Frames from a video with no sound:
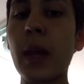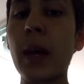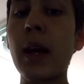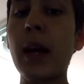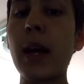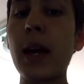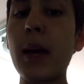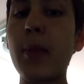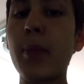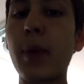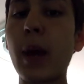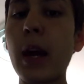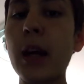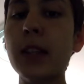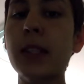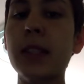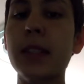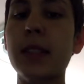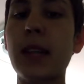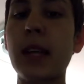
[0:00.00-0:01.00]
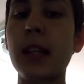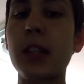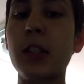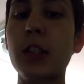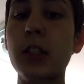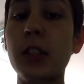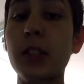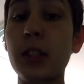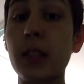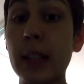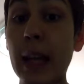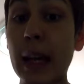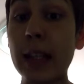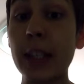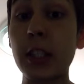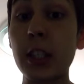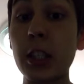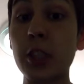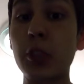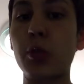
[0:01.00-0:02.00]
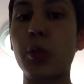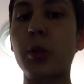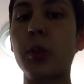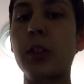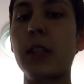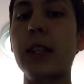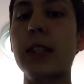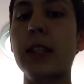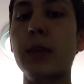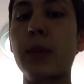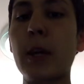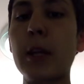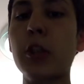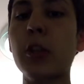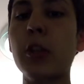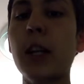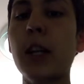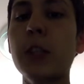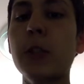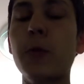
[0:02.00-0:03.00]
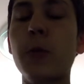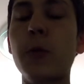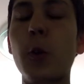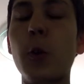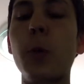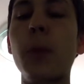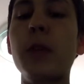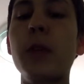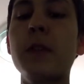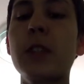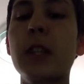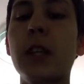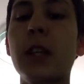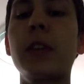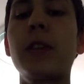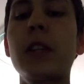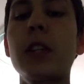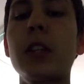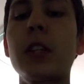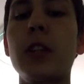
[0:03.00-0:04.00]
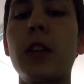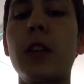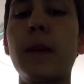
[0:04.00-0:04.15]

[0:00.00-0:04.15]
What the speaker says: a process that is central to the specialized form of cell division.